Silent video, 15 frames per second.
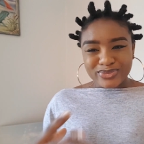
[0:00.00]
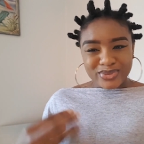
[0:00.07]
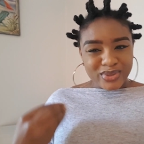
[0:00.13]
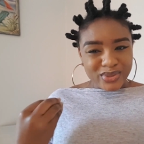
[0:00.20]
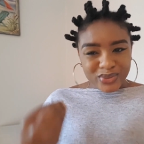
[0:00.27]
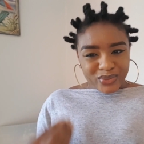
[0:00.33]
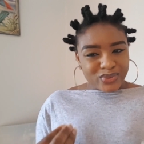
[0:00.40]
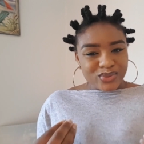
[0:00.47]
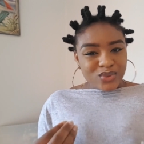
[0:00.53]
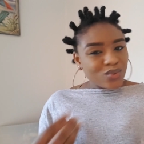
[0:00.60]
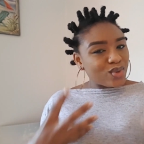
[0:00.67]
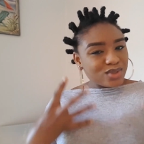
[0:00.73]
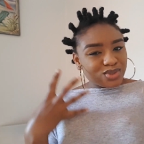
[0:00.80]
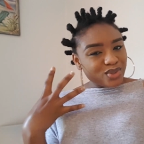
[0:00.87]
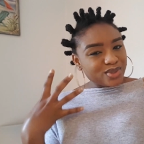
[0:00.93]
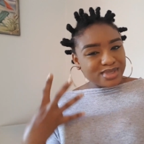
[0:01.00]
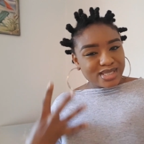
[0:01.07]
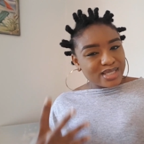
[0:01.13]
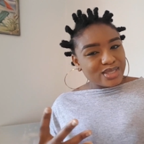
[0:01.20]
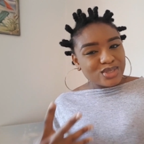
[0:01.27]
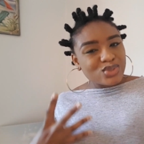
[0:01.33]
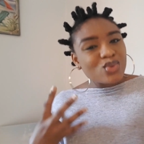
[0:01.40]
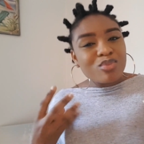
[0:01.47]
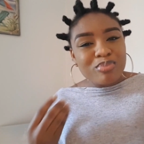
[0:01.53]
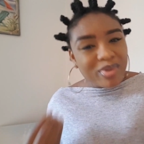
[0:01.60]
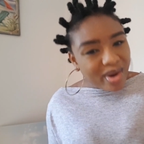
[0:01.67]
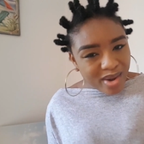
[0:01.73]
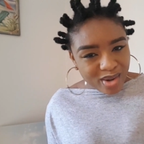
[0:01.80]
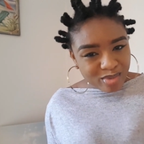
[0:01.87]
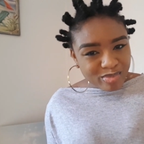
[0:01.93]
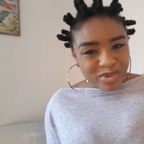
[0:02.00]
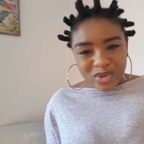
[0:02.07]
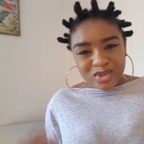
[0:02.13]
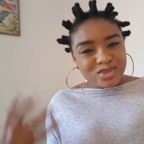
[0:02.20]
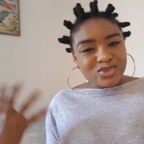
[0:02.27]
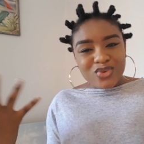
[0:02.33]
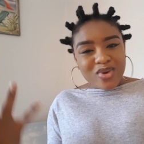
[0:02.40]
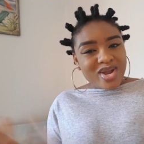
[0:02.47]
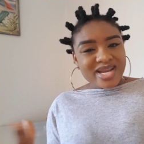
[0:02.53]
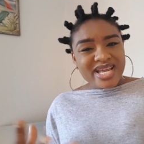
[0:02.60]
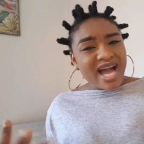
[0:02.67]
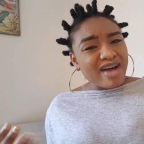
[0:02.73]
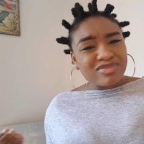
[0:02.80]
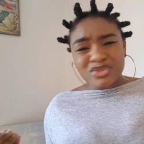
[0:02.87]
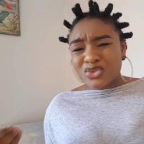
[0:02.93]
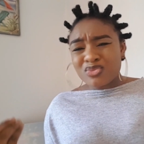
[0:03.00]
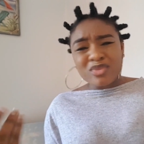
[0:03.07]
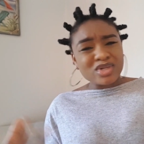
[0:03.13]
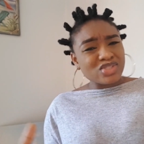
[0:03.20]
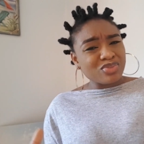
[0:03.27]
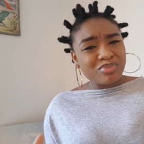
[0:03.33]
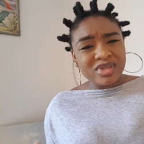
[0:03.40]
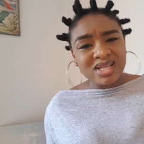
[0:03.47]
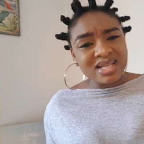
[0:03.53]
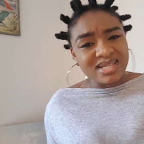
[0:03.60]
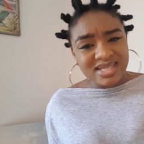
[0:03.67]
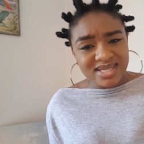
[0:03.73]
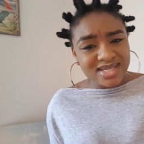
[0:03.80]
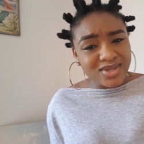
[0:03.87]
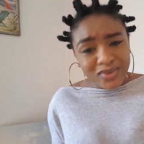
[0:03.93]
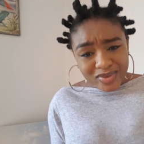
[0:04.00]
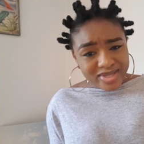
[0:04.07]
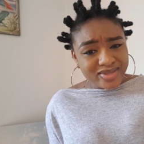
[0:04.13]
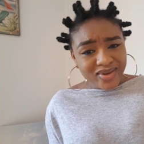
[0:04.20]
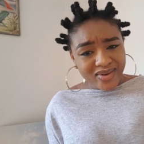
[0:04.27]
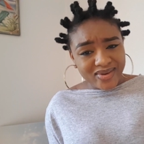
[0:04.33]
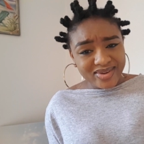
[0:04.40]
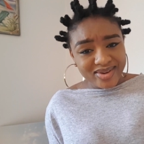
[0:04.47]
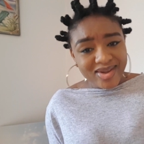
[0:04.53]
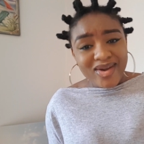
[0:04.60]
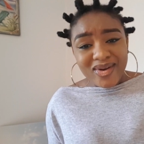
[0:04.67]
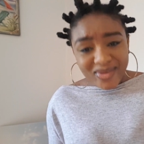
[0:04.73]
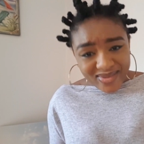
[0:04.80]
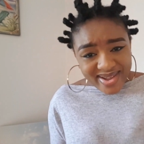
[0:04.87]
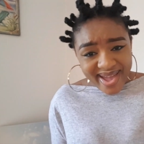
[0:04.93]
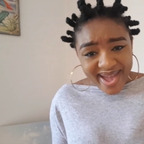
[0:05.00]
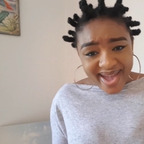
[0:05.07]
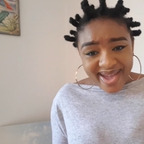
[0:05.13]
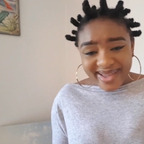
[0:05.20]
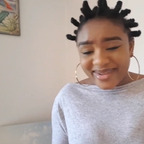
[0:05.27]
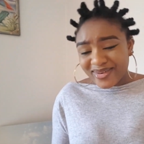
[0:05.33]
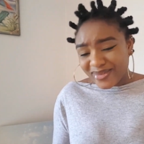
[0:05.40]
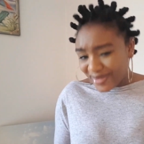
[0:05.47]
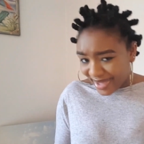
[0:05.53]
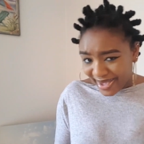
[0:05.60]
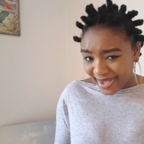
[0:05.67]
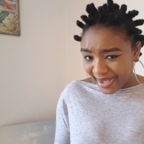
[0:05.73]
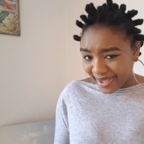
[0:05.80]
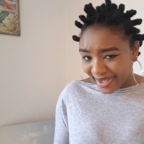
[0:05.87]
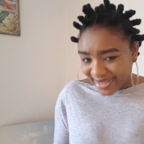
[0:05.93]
you know you don't want your skin to burn because you already have too much melanin going on okay okay